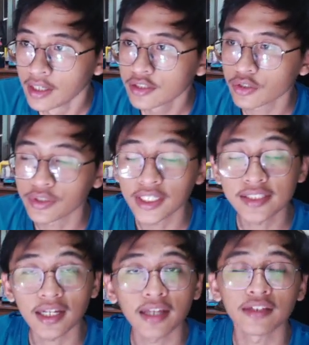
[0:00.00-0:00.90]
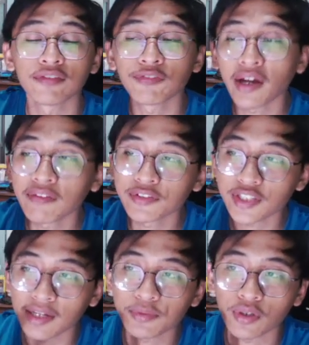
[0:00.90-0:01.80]
So these are the 5
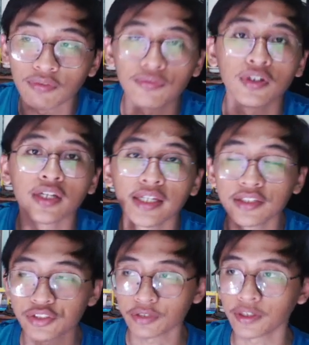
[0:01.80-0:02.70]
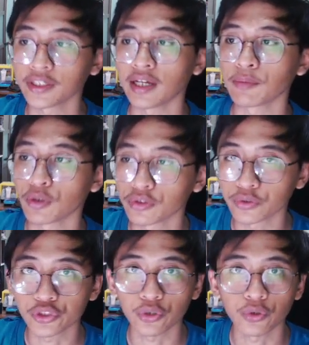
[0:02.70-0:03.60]
types of interior that I'm going to
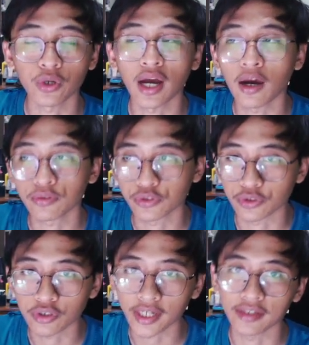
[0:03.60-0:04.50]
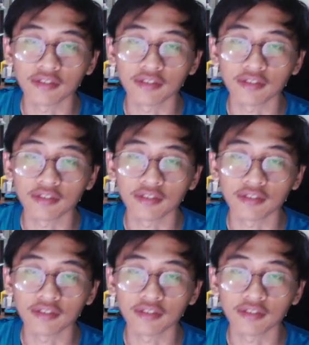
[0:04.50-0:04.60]
show how to create.